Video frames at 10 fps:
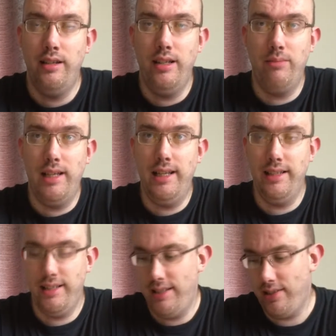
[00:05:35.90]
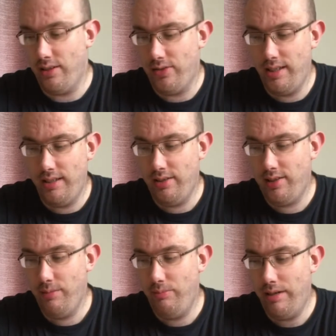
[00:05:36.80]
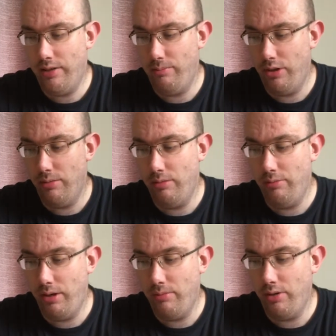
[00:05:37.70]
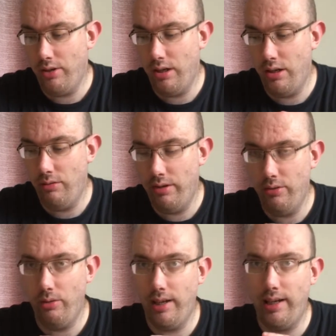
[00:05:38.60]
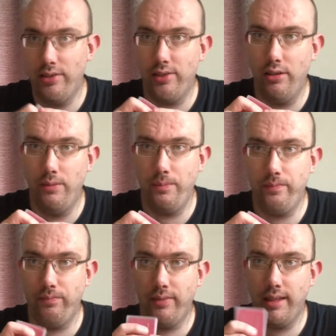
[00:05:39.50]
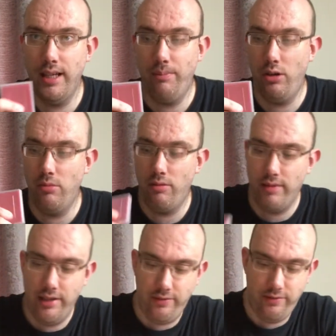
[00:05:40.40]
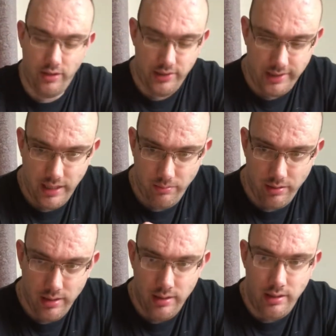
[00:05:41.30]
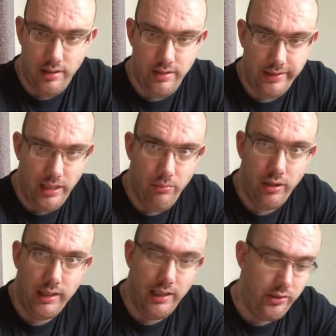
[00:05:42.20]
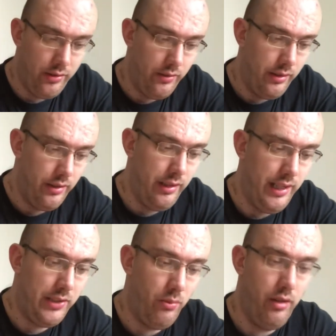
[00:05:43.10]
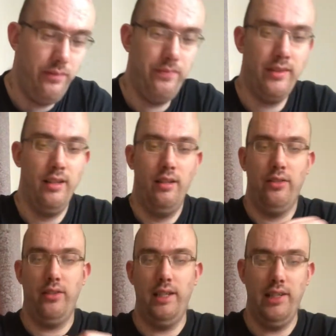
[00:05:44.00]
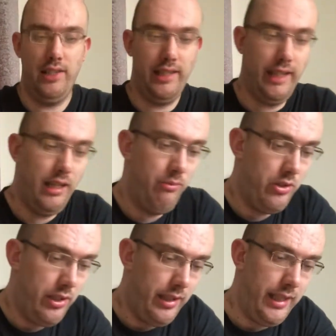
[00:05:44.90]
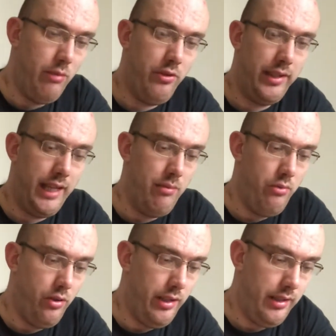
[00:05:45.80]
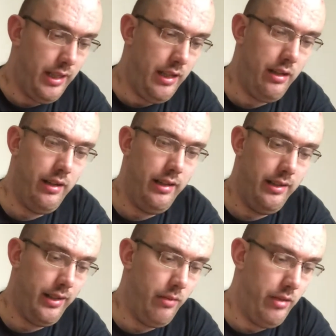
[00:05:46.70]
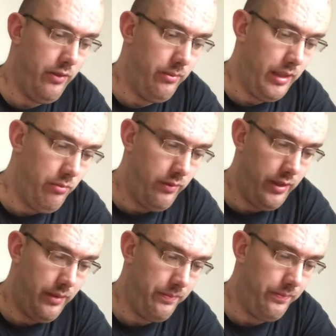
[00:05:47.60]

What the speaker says: in my later years, obviously super mad on Pokemon with Pokemon Go and all that. So yeah, Pokemon Red, first game in the Game Boy collection. The next one, so these are the games that came with the Game Boy. There is, how many of them came with it?